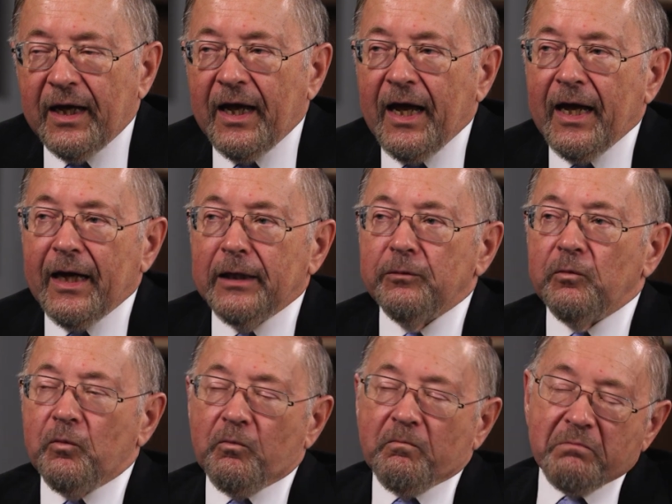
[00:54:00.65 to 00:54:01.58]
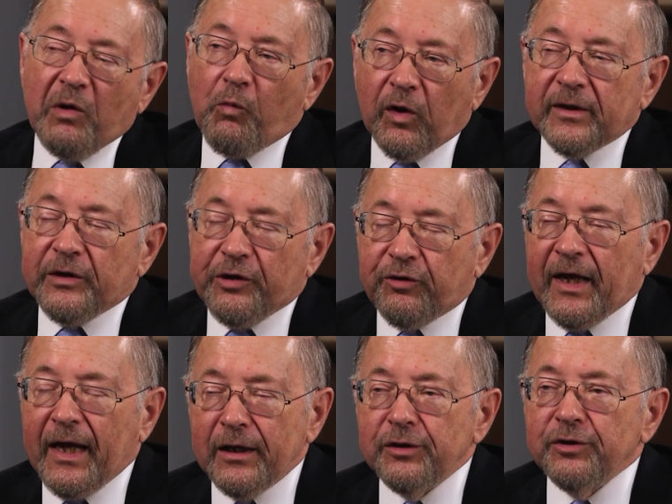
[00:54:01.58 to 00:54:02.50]
But what you
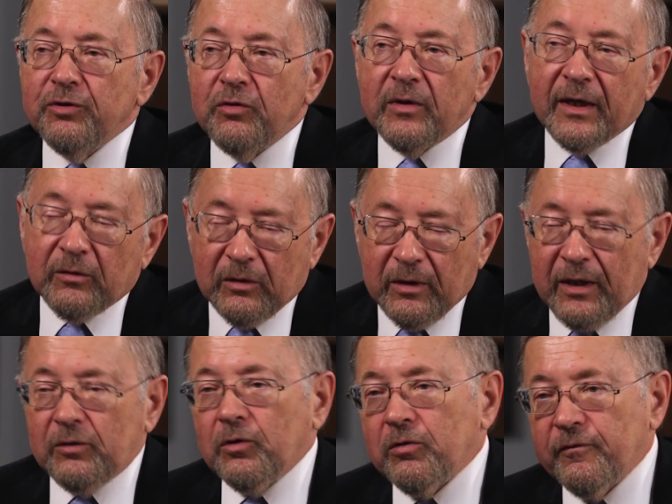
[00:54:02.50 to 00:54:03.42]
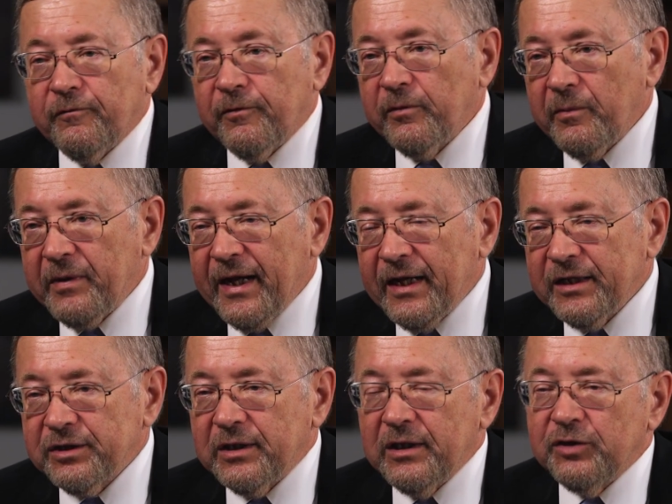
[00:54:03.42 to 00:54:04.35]
can do and learn from the
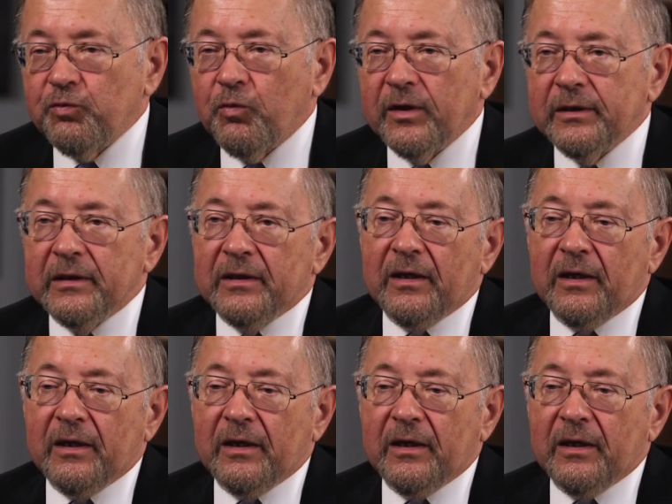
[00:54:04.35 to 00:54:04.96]
past is what